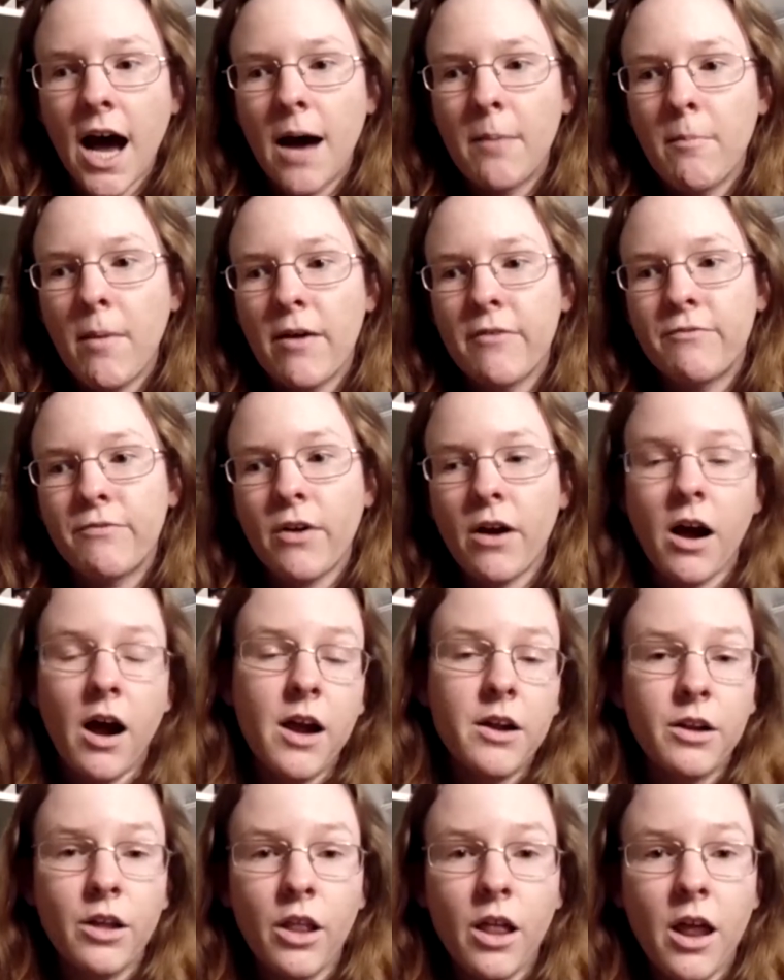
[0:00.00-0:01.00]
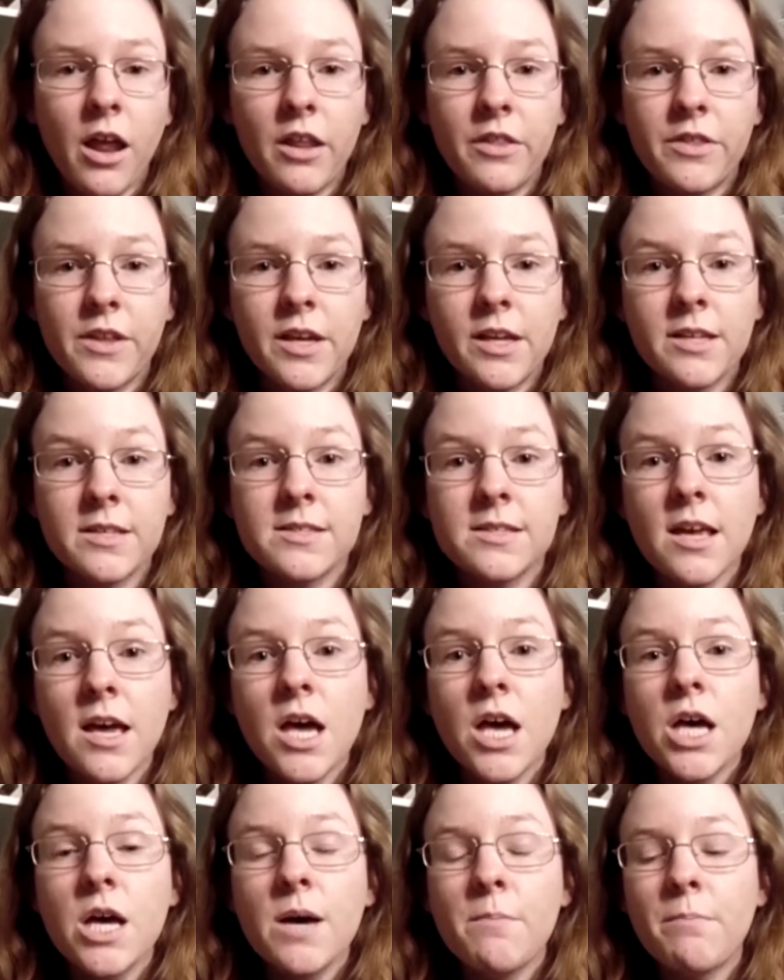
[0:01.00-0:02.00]
I've forgotten a lot of things,
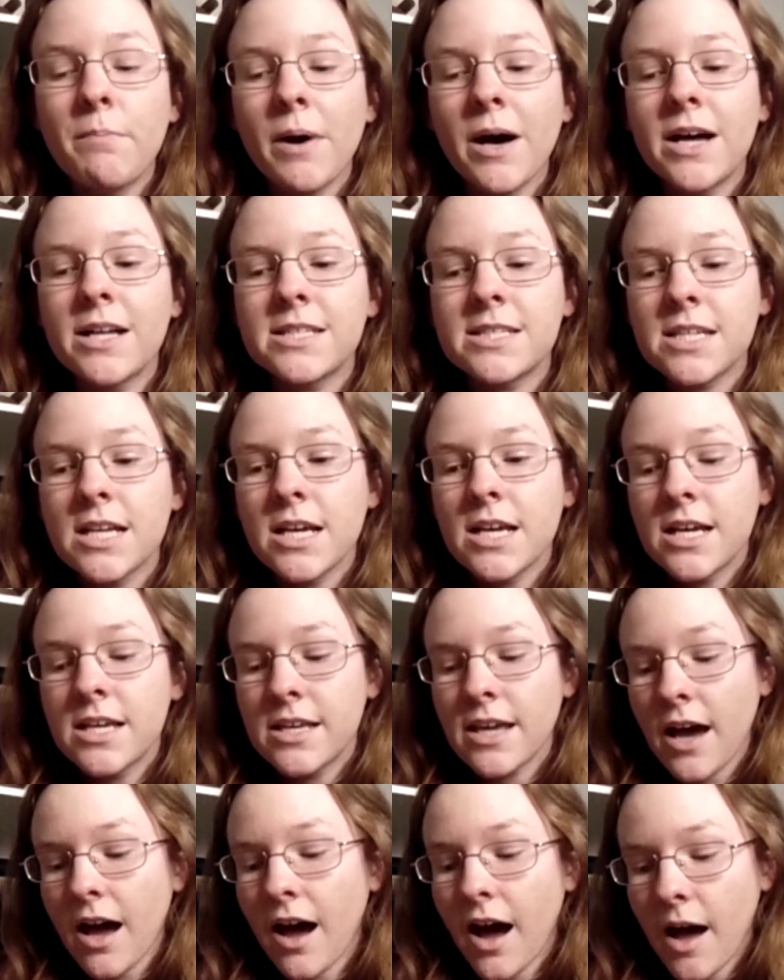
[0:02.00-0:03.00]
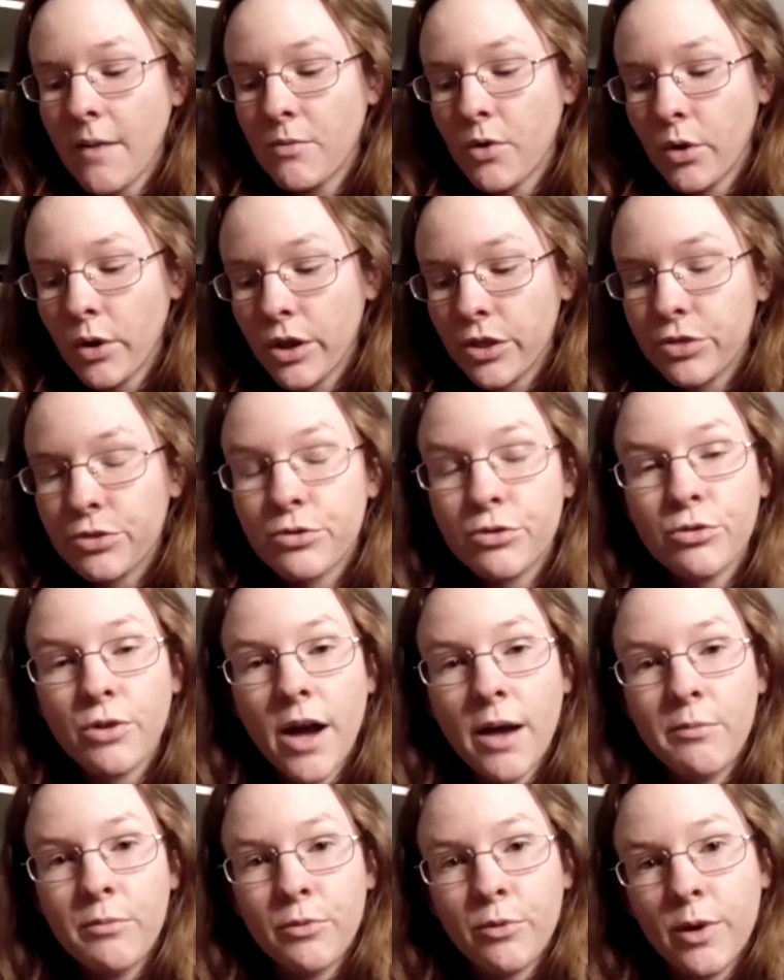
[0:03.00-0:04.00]
but yeah, I'm going through,
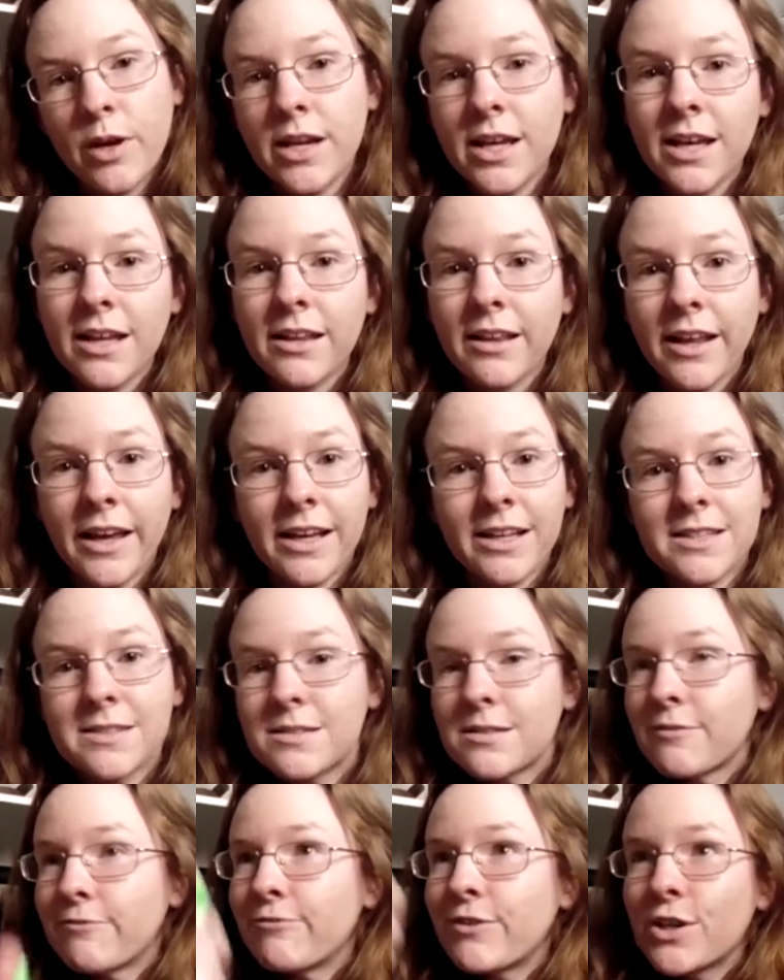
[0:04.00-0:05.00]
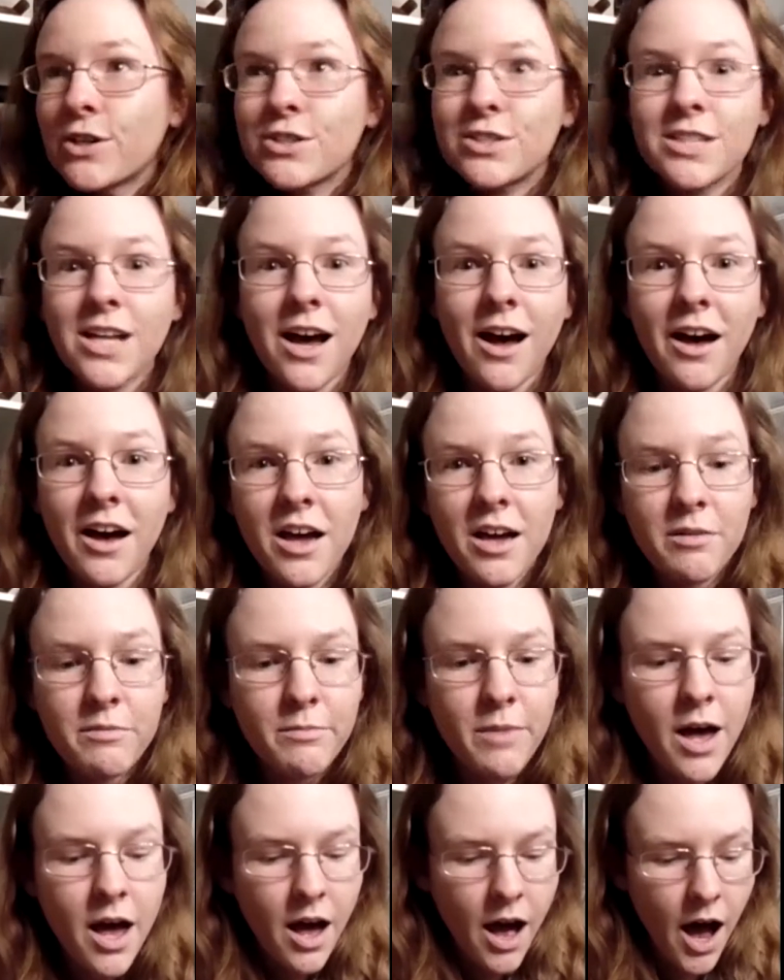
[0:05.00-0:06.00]
I'm reading it like it's the first
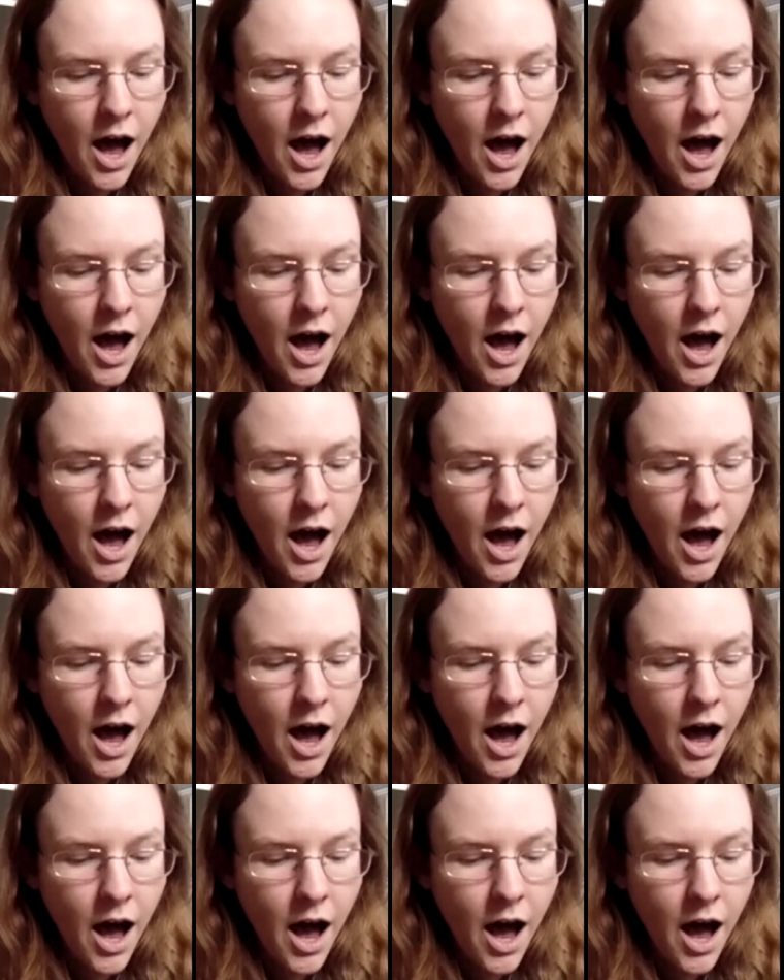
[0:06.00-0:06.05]
time.